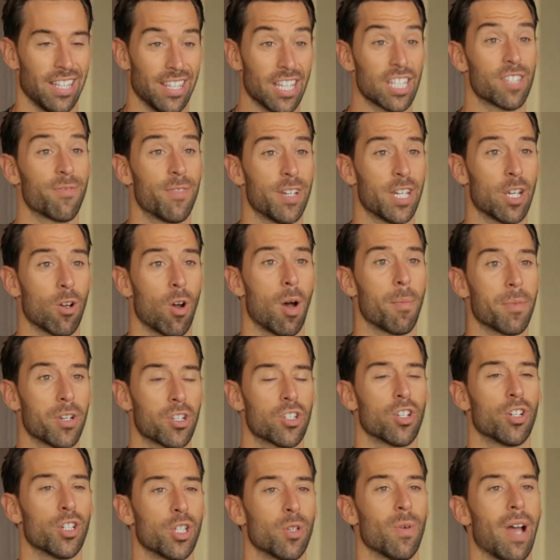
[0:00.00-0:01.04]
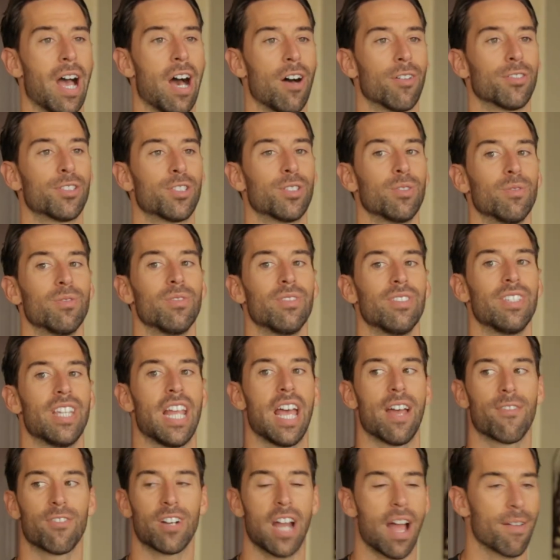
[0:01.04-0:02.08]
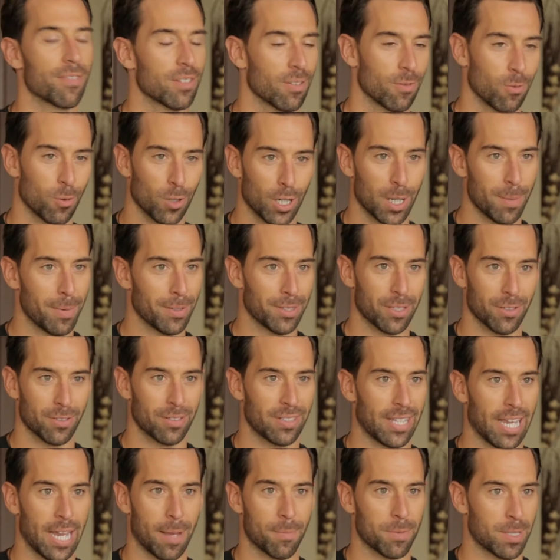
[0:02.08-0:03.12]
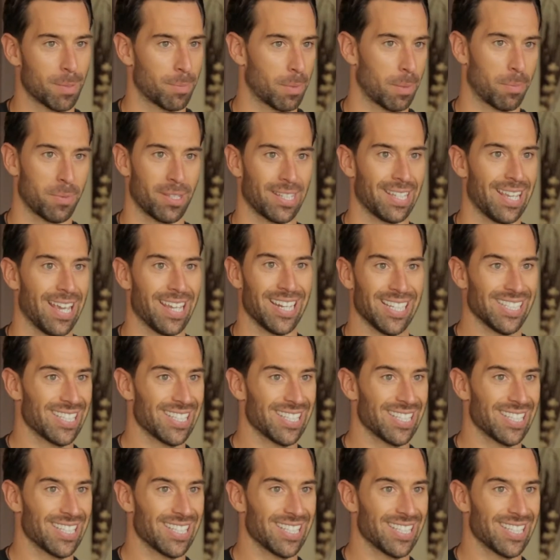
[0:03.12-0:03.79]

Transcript: In this video, I'm gonna show you how to never have to worry about those damn symptoms again.